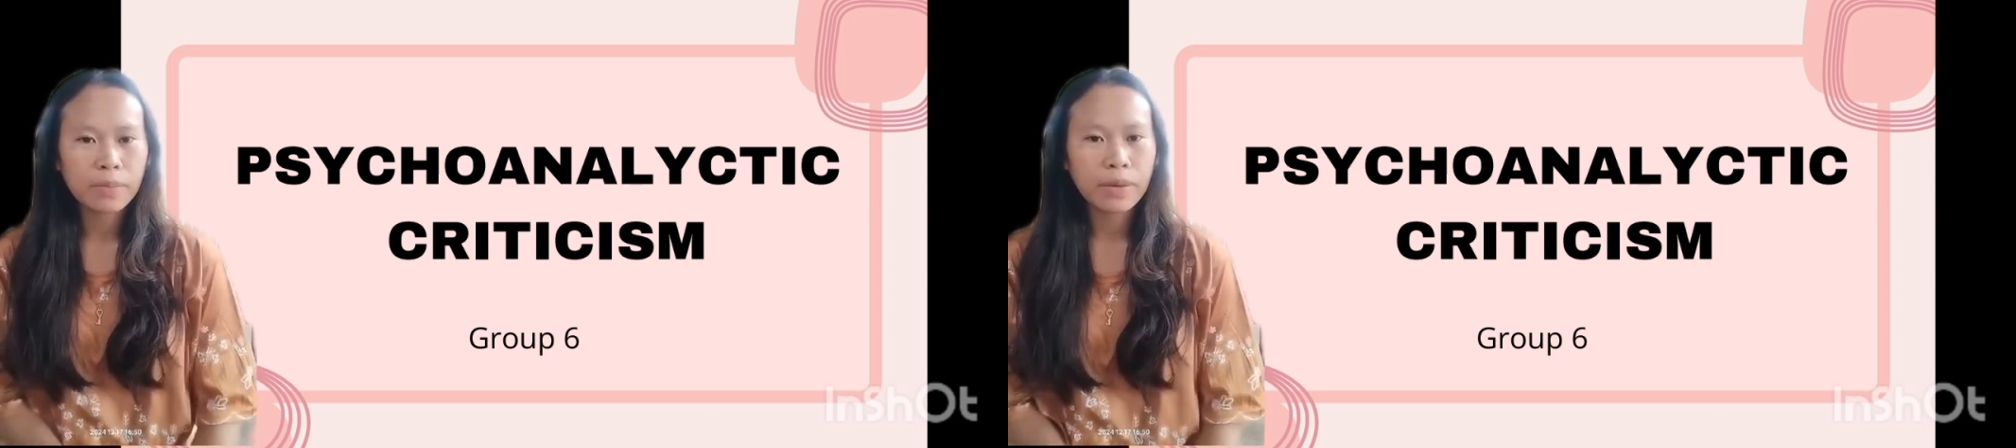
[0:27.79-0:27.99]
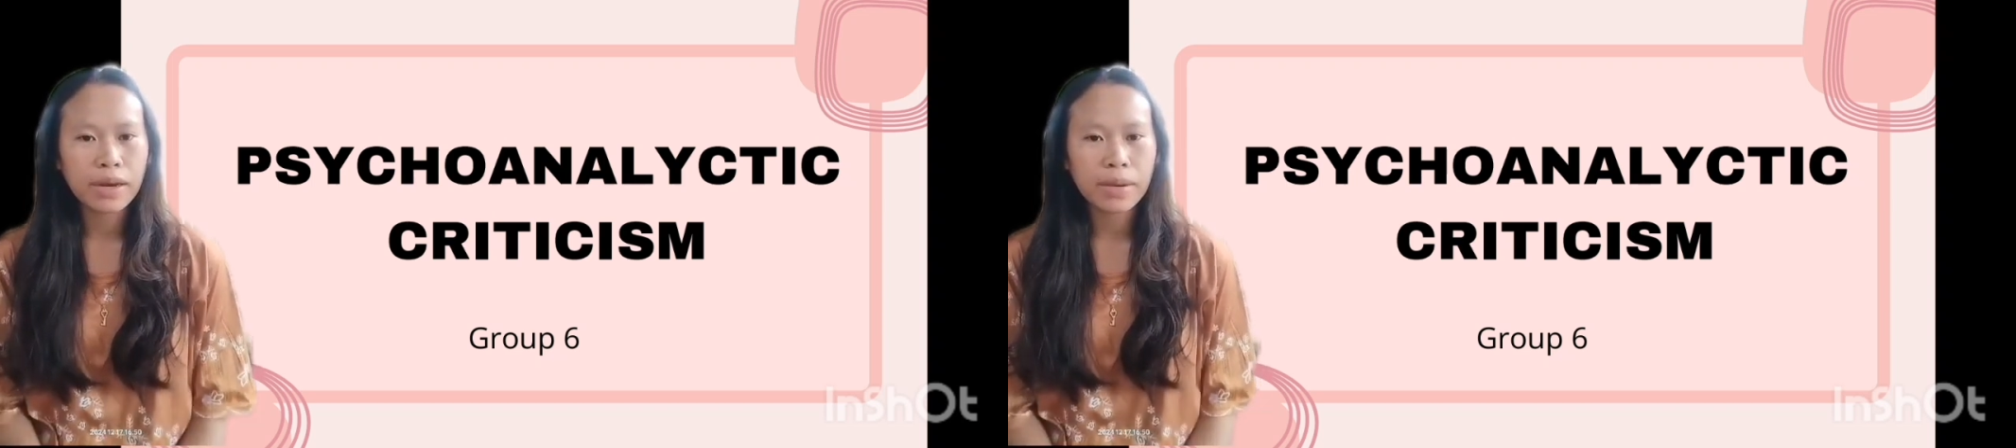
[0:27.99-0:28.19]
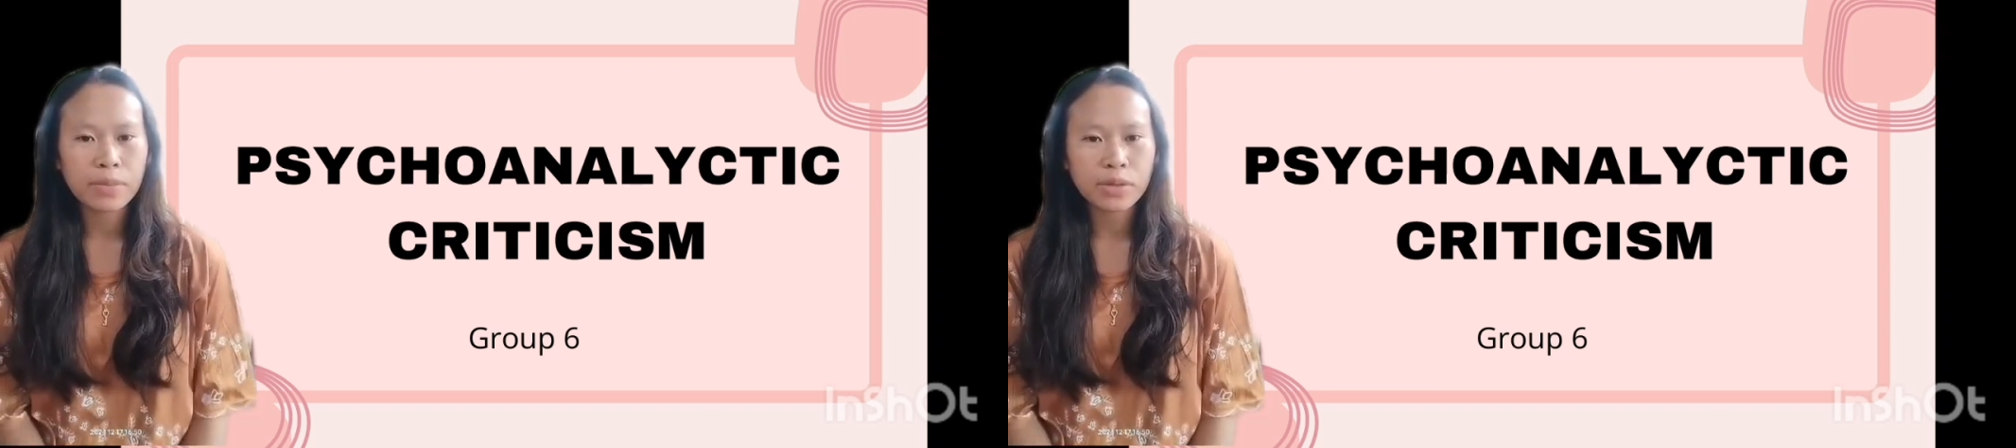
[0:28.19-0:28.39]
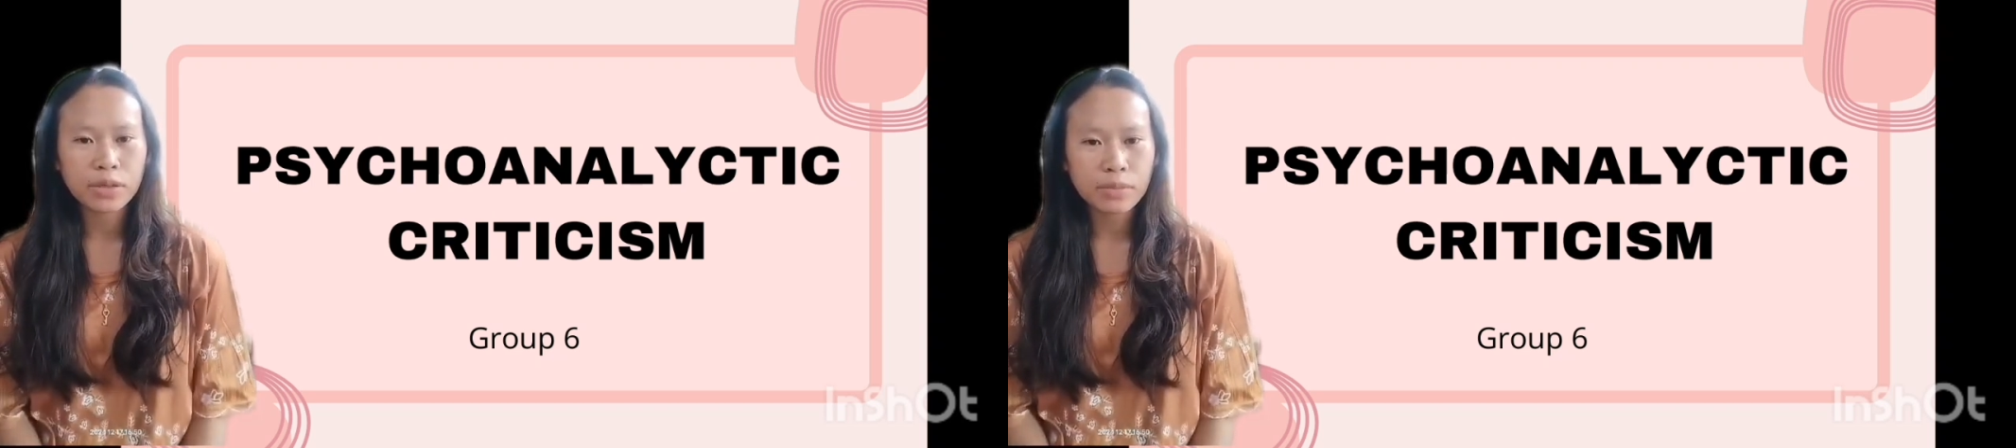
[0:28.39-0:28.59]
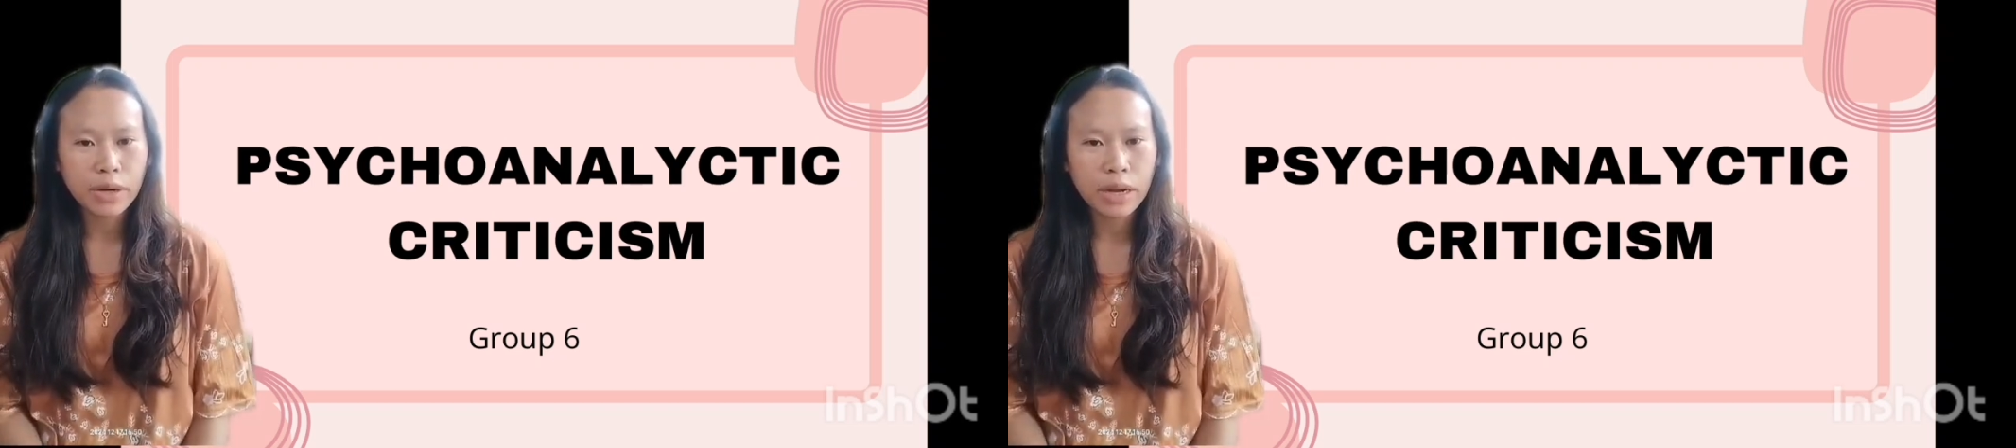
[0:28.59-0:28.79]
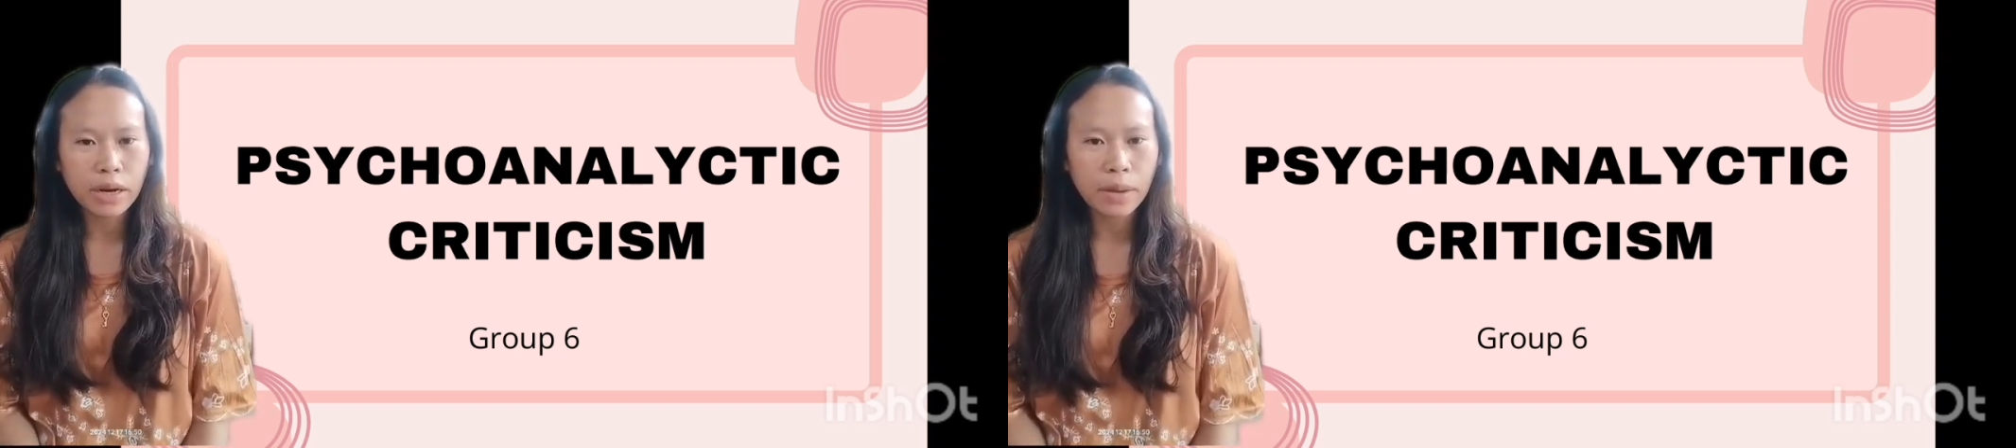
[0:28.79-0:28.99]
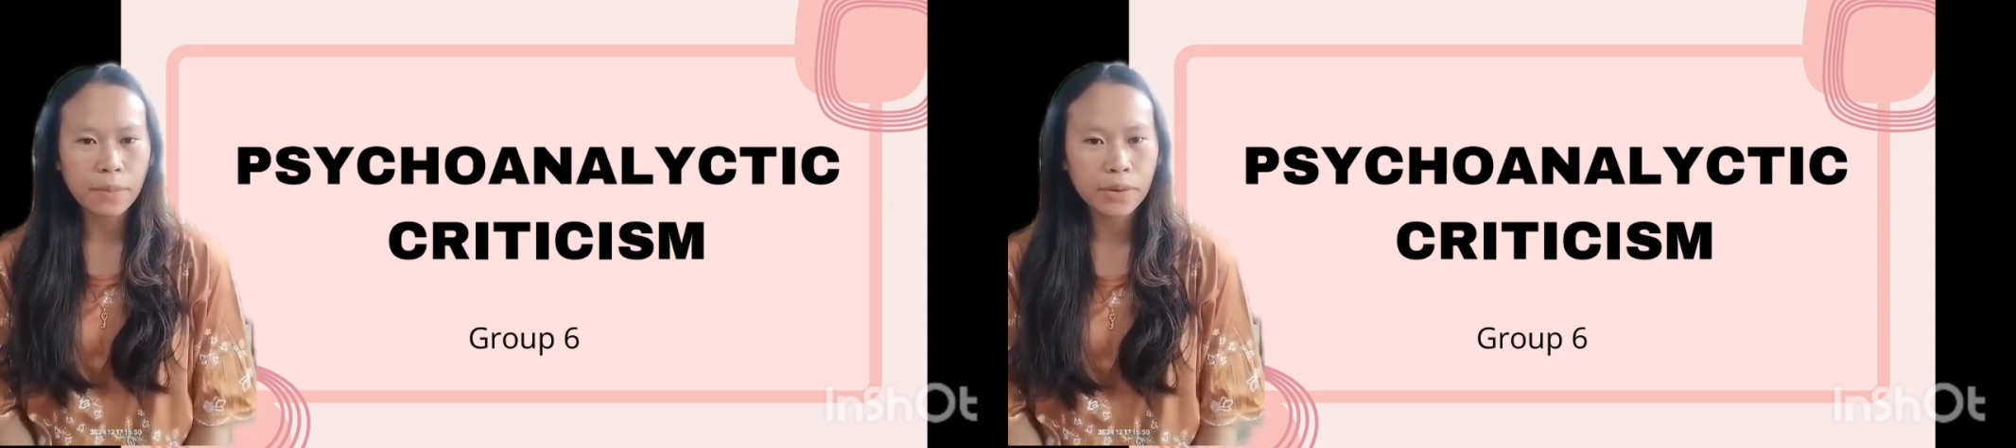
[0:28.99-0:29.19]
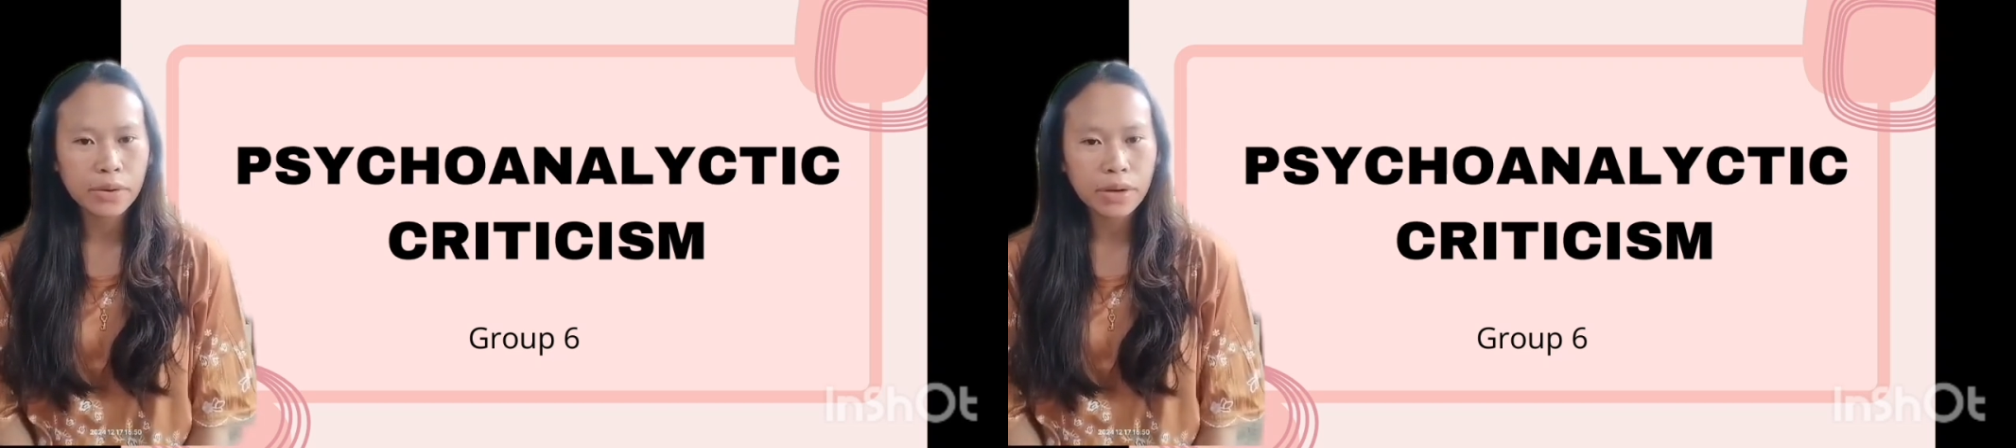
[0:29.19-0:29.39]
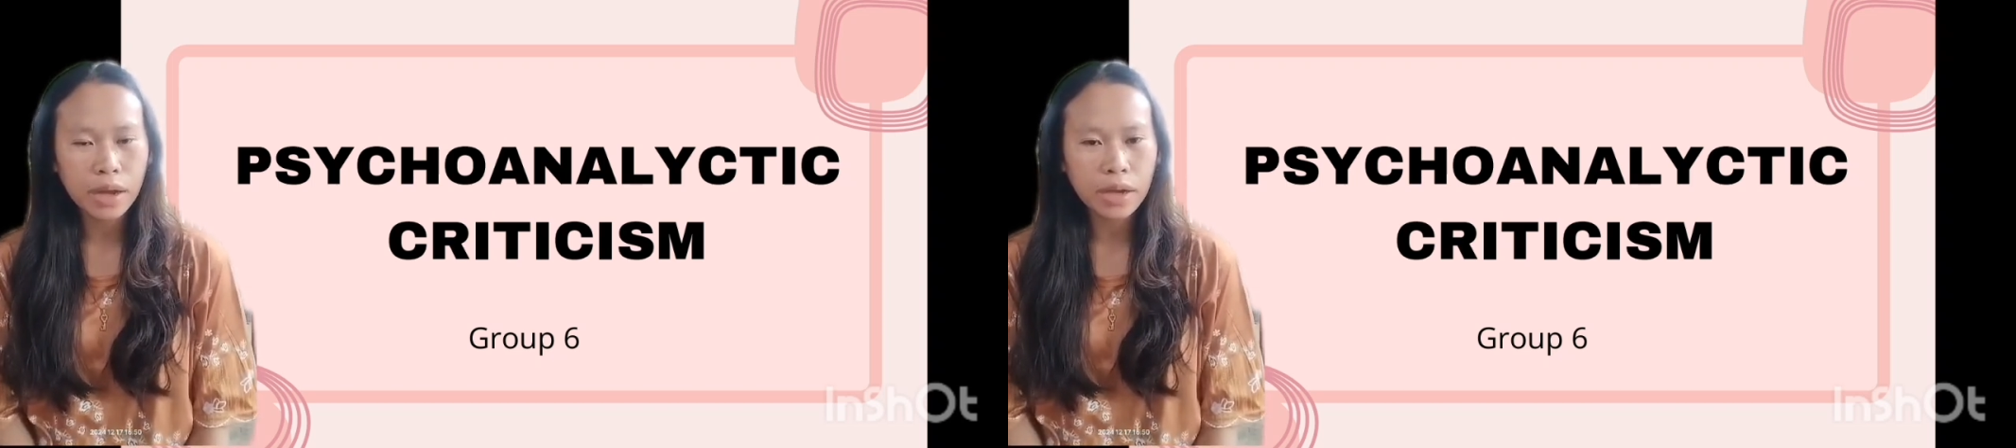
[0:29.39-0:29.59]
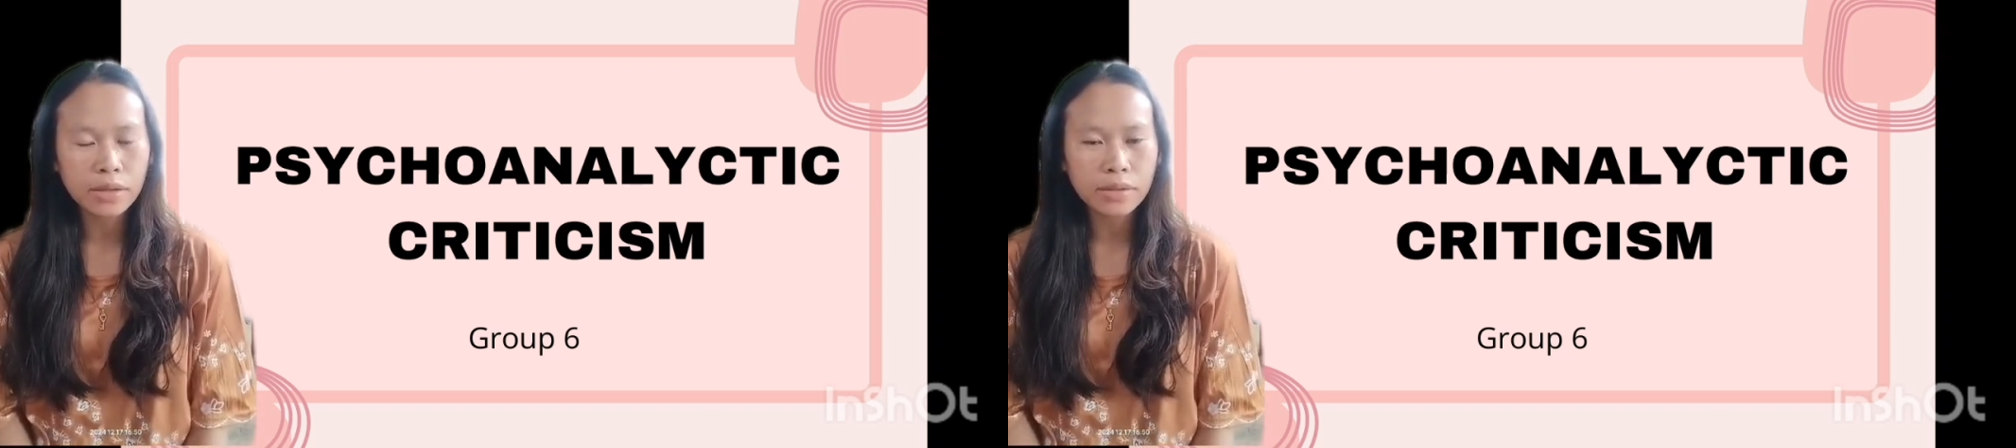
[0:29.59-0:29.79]
My name is Mariel Capion
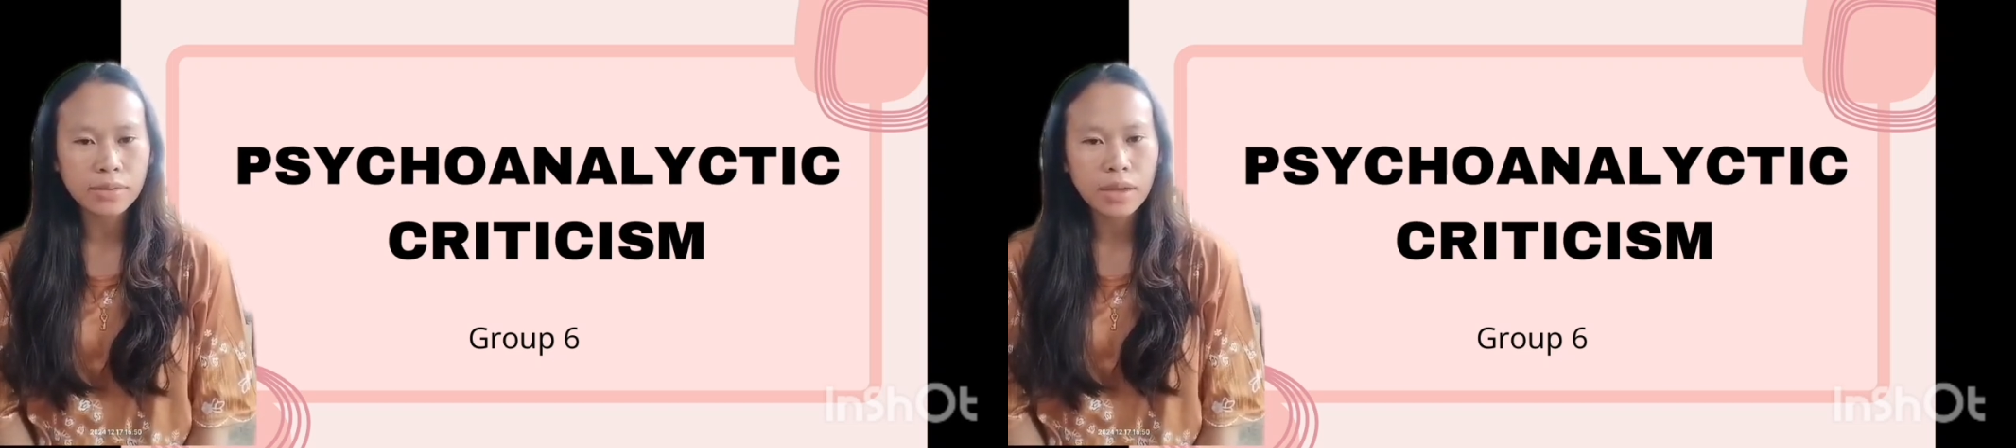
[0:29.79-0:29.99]
and